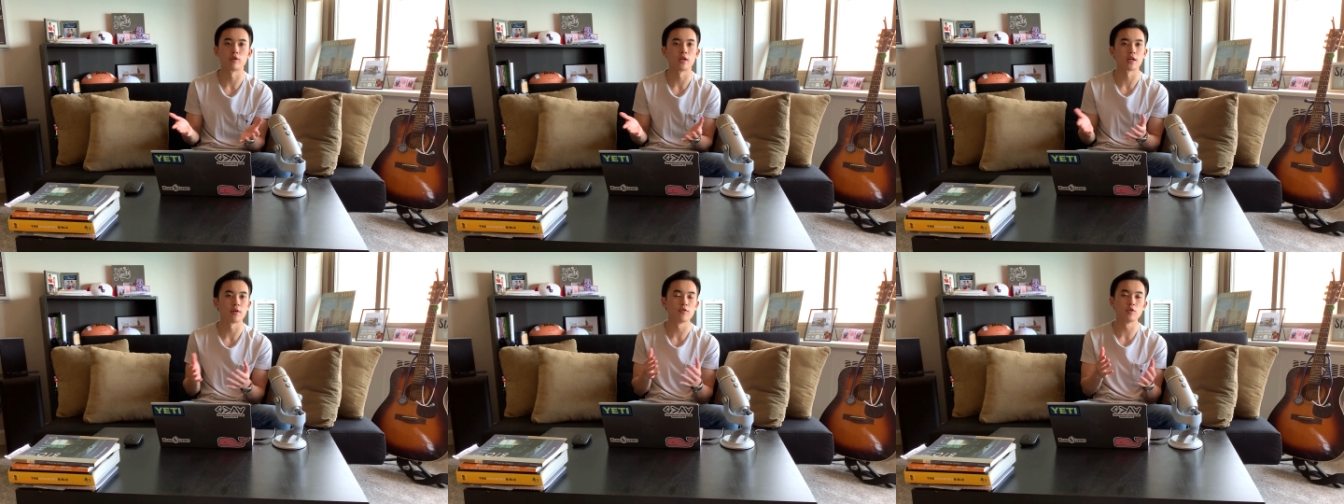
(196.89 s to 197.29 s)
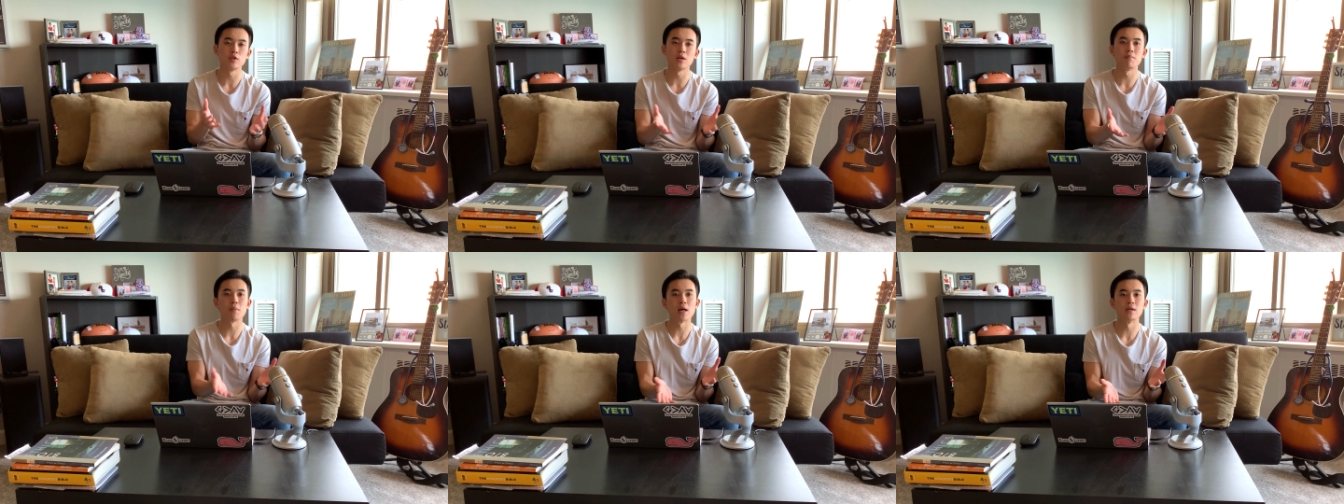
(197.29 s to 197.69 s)
Like if you
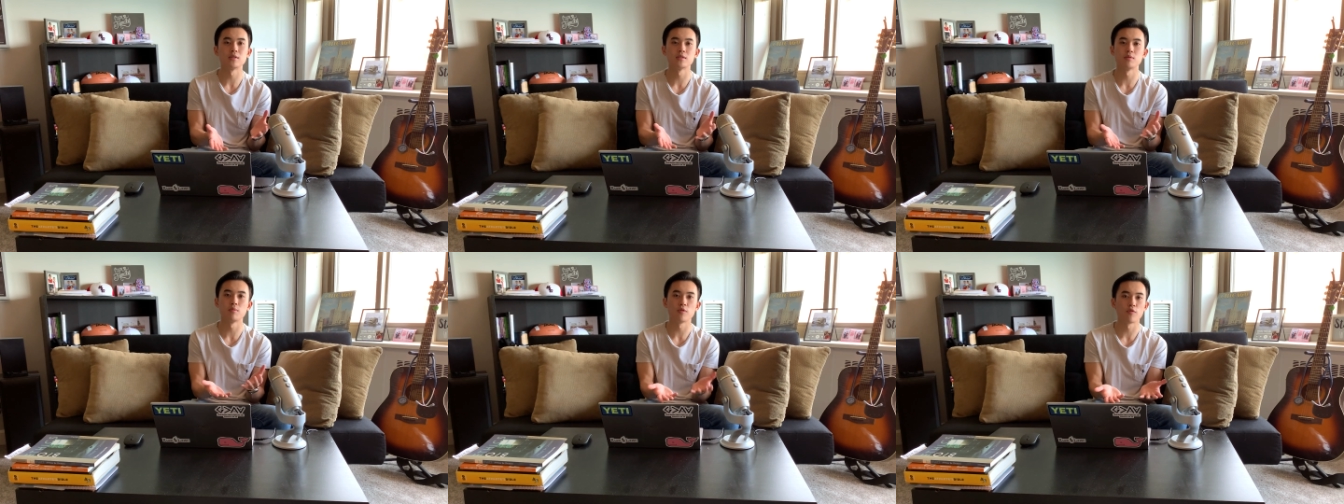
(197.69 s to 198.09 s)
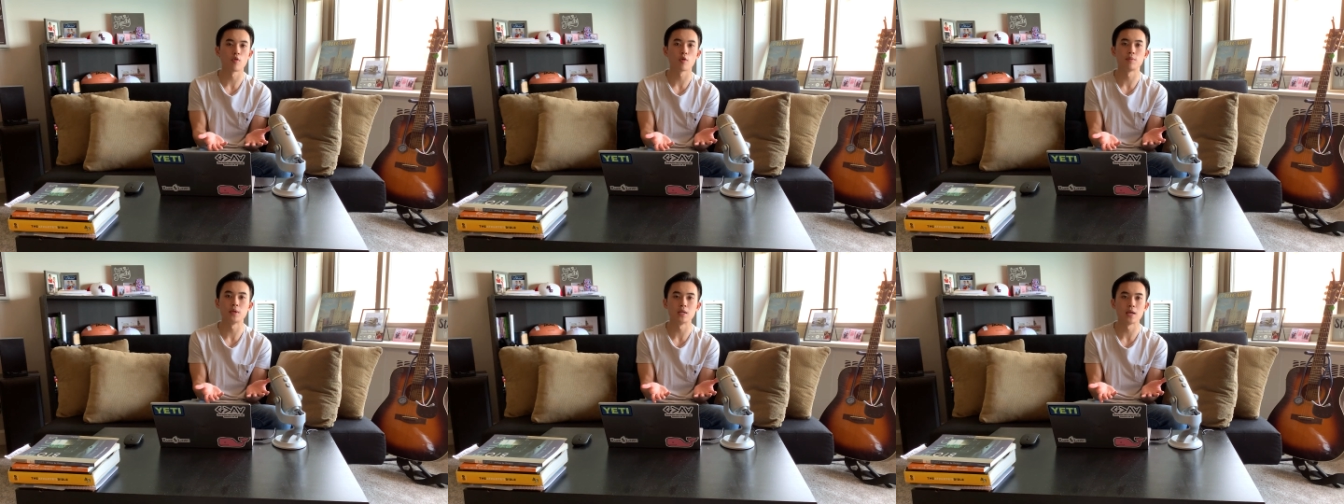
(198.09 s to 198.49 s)
did medicine
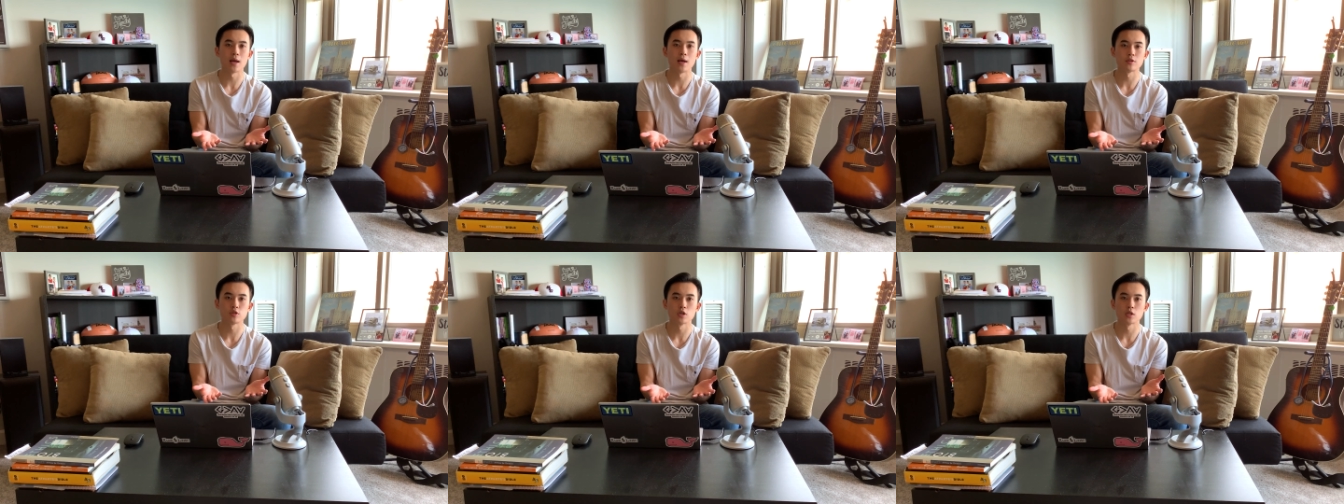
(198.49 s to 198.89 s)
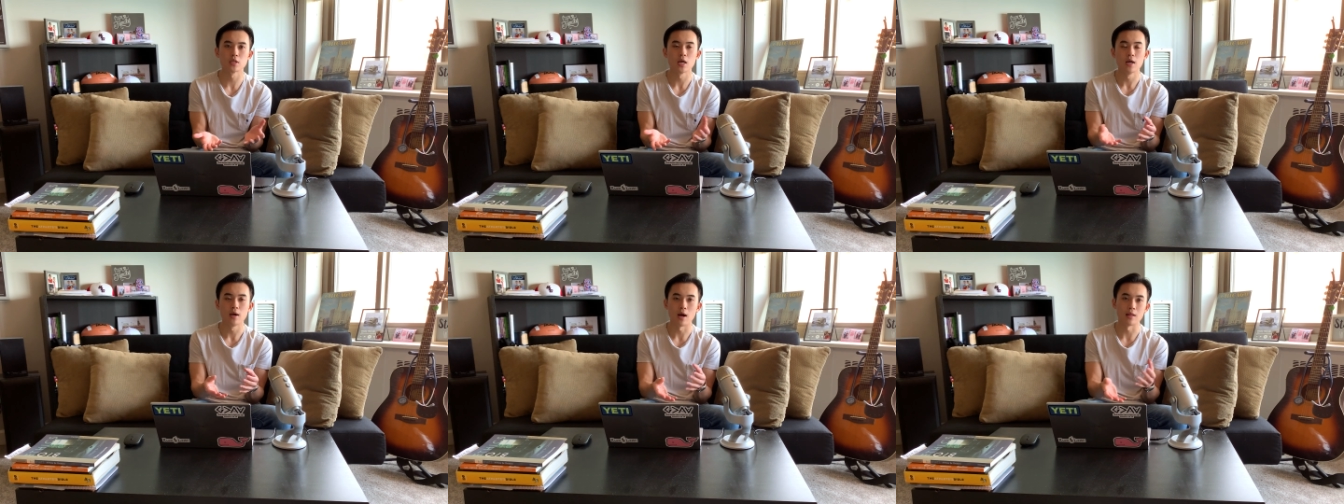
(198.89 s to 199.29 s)
before pediatrics,
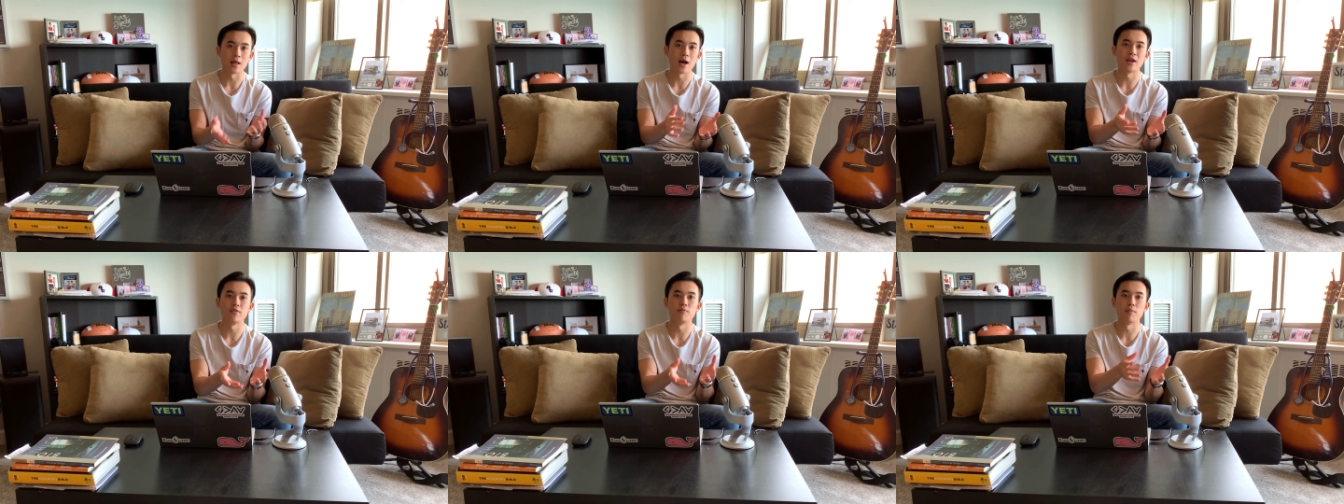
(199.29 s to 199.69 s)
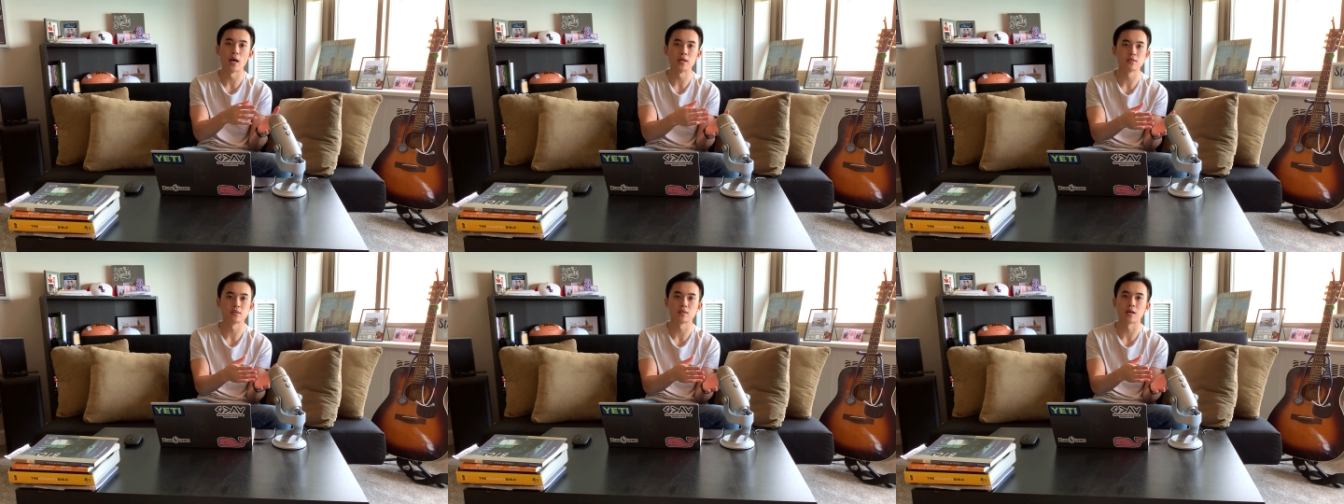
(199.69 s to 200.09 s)
a lot of
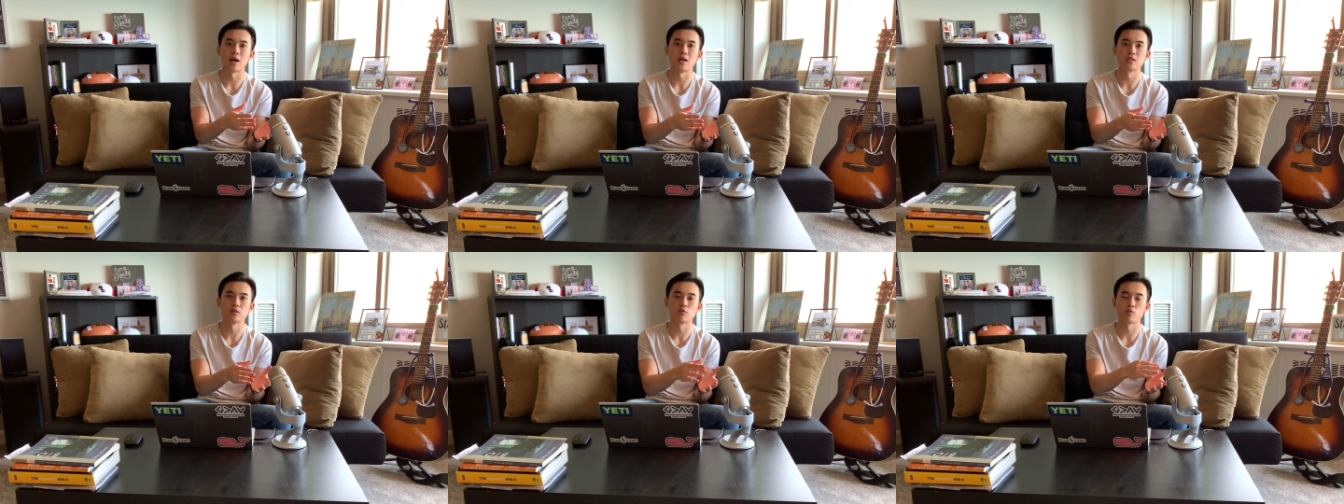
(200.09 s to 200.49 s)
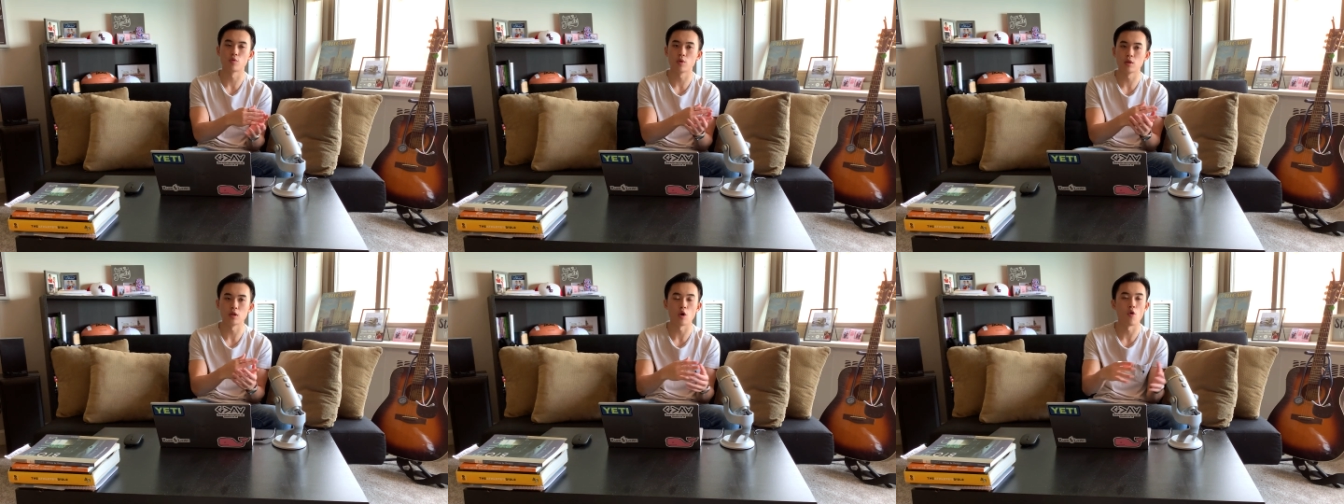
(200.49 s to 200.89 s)
medicine concepts
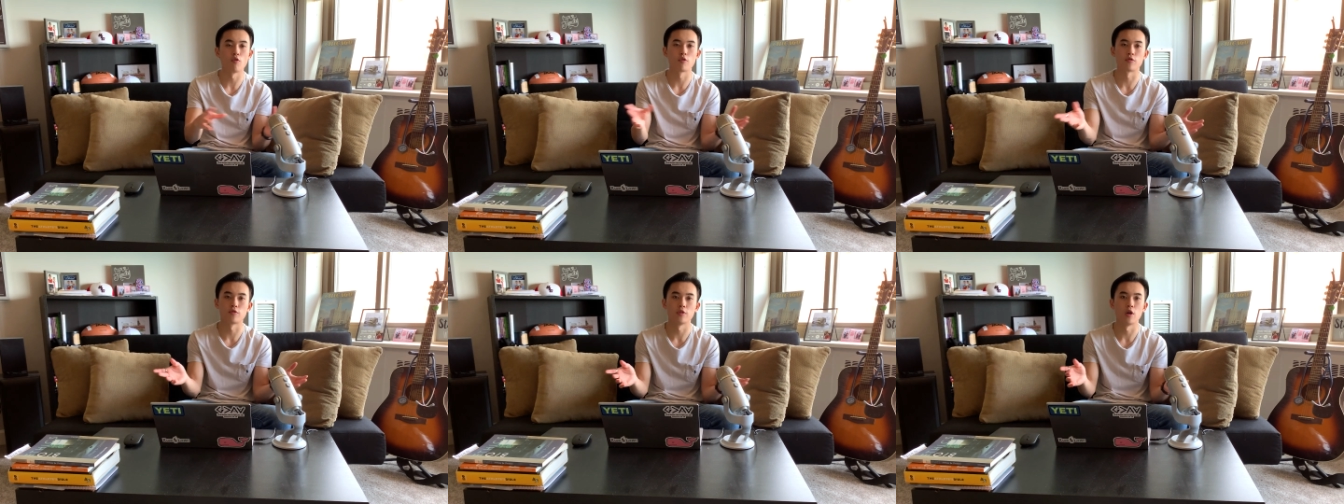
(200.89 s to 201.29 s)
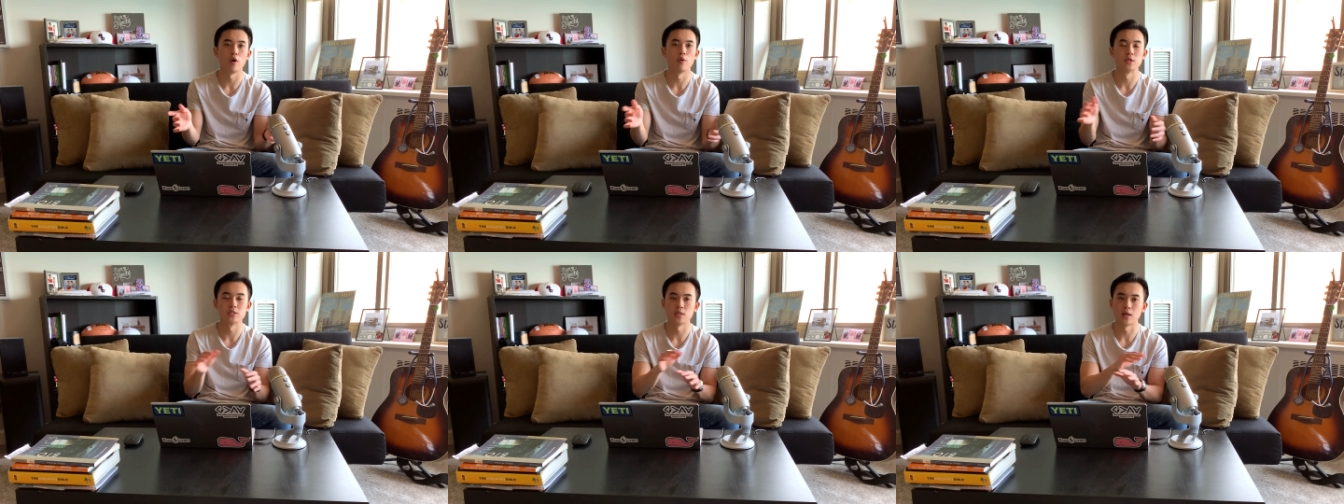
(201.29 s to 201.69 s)
really
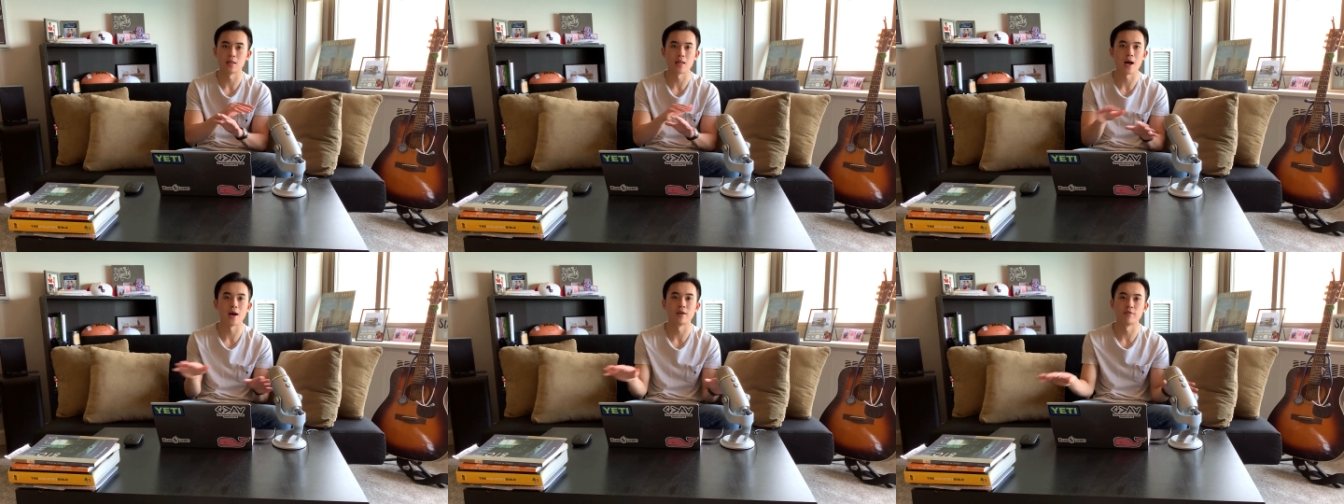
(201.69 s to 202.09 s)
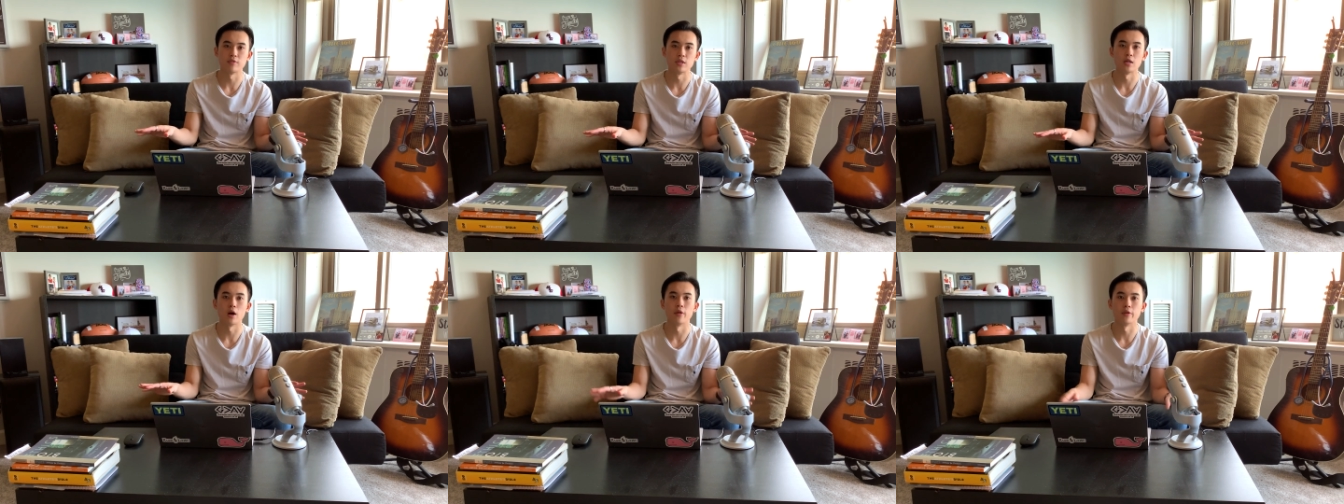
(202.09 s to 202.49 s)
overflow into a lot of
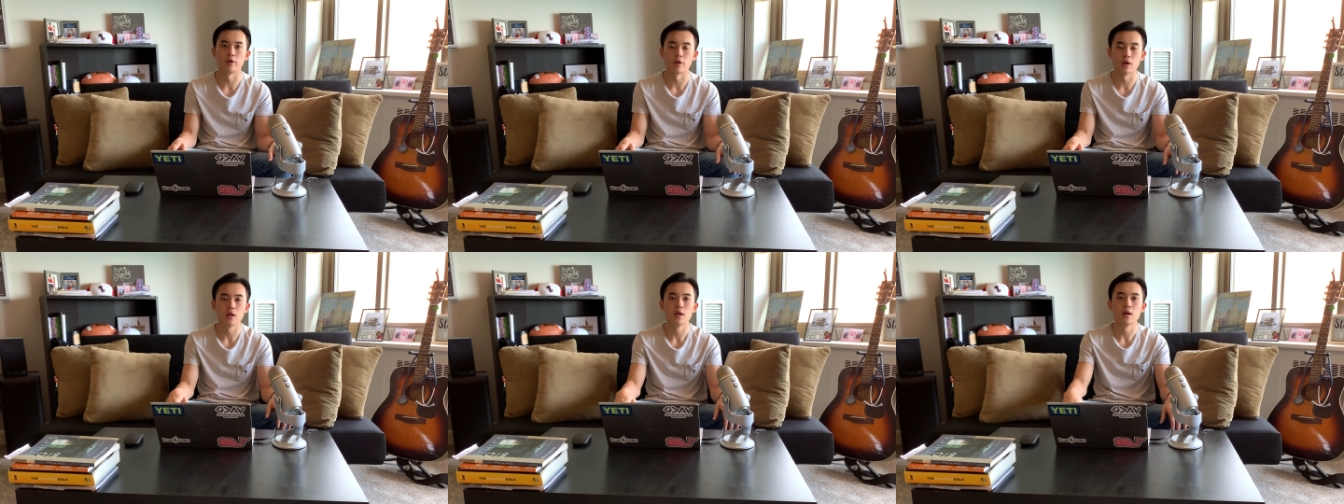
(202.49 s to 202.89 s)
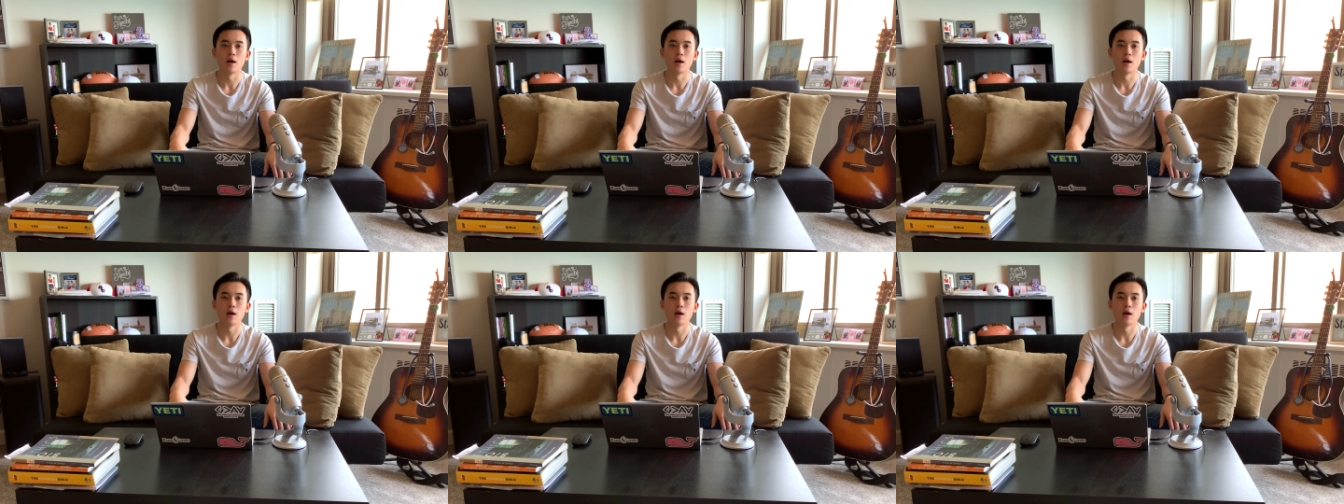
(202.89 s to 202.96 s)
the other